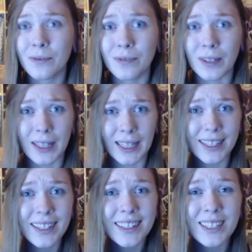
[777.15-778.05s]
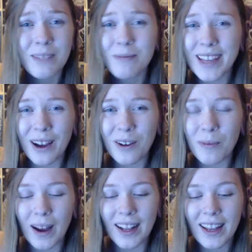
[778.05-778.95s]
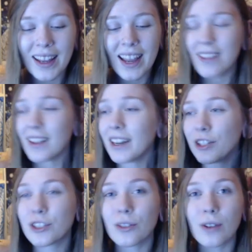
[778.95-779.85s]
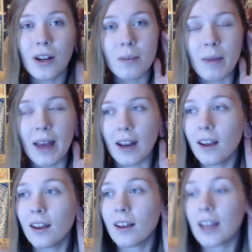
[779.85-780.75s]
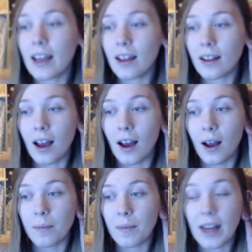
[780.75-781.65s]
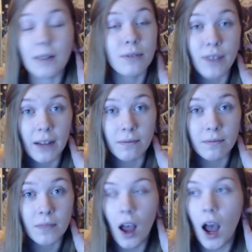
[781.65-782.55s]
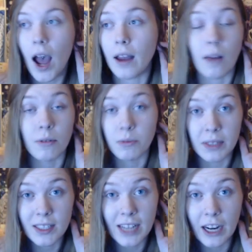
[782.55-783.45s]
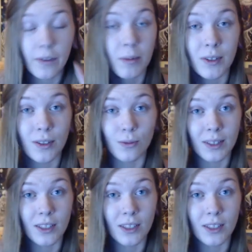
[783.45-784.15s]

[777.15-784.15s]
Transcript: feeling to be out of body. And then I just shoot under the bed, and it was fine. I was really scared of it because it was really